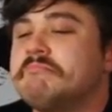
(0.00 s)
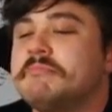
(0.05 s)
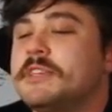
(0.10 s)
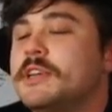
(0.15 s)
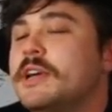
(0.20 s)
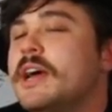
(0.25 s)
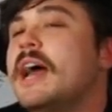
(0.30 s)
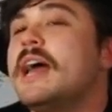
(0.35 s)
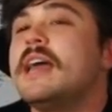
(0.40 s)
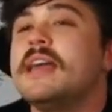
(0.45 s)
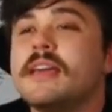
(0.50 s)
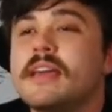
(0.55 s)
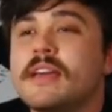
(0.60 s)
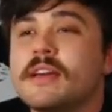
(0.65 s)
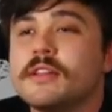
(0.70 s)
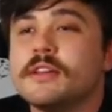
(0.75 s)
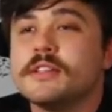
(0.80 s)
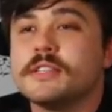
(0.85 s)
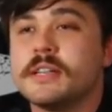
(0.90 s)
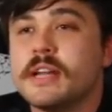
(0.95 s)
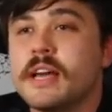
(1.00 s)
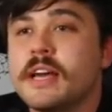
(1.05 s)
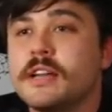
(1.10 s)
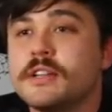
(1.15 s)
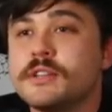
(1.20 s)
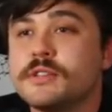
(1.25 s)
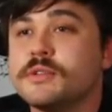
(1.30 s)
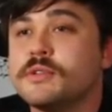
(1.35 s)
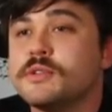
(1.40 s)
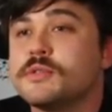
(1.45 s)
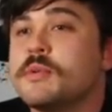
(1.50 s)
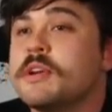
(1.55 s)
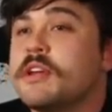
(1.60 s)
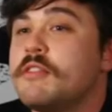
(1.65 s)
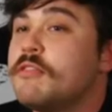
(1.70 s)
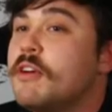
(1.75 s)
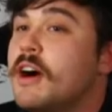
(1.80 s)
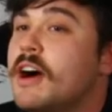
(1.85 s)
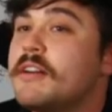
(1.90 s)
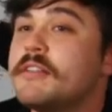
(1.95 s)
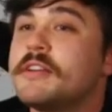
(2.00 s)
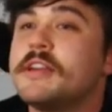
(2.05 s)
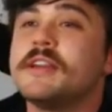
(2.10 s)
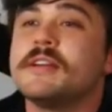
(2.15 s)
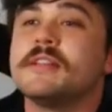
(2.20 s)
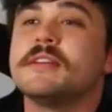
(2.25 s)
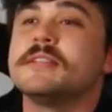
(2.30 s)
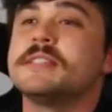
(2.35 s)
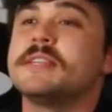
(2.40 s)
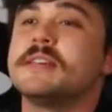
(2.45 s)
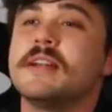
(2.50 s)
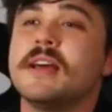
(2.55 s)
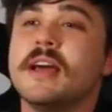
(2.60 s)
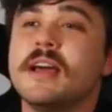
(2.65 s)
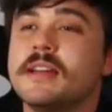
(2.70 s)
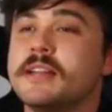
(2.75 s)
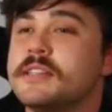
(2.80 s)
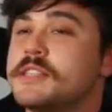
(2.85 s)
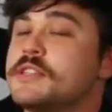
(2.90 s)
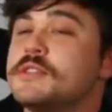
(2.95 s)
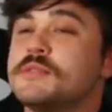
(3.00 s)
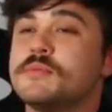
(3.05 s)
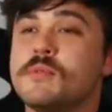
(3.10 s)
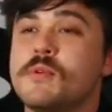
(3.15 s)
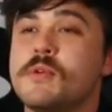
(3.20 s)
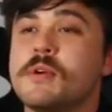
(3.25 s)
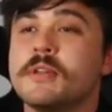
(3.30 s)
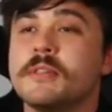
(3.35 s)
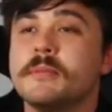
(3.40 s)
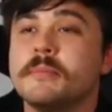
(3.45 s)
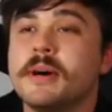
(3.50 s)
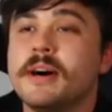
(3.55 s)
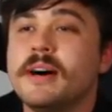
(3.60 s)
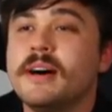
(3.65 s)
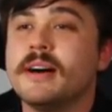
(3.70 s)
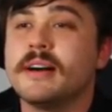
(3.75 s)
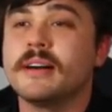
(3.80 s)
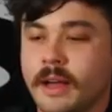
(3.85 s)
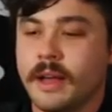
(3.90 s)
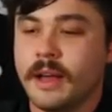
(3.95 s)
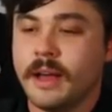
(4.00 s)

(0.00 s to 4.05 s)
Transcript: you know, 8 kilos a day to 25 kilos a day and it's just a walk in the park.